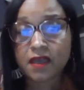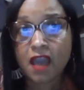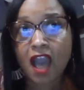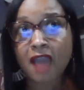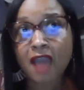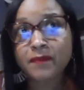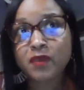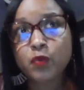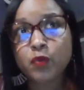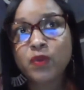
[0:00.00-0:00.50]

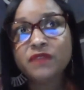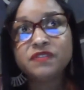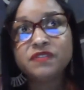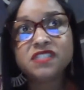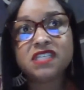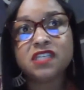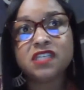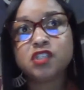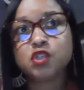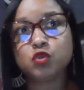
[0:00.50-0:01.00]
I mean, we've
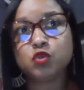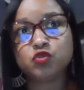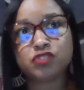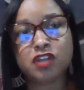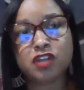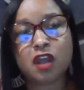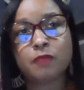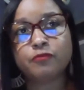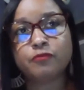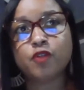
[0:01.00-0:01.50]
seen children in
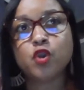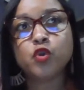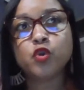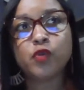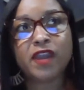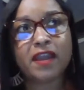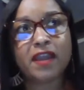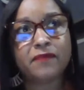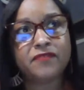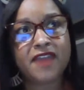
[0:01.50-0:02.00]
our
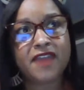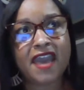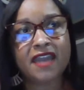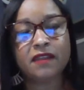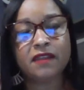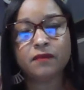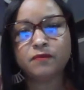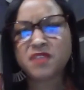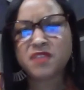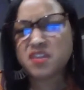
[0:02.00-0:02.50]
program that
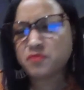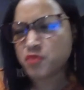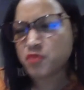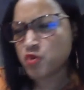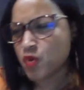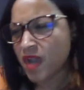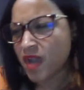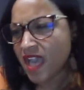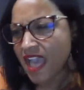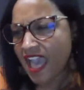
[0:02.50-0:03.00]

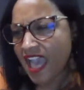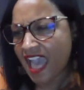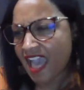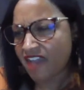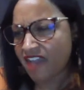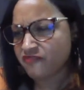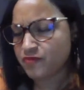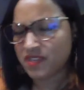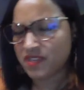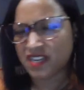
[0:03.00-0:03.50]
people
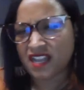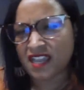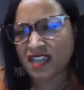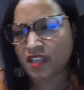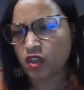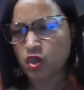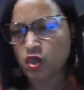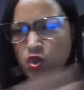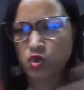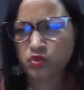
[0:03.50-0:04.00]
have been like,
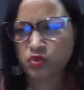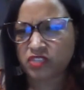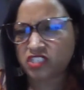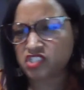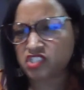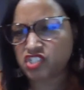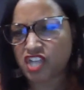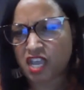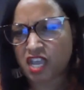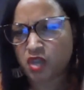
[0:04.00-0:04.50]
oh, this
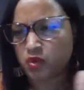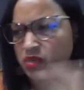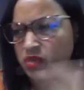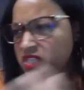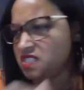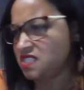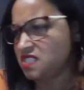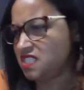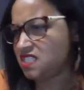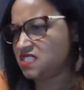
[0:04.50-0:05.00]
child
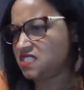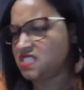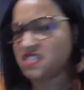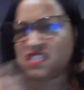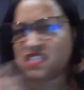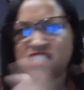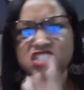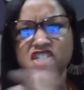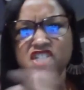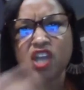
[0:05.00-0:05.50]
is this and
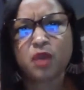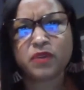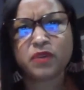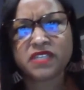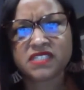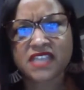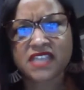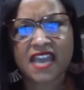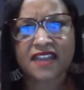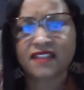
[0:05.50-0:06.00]
this child is that.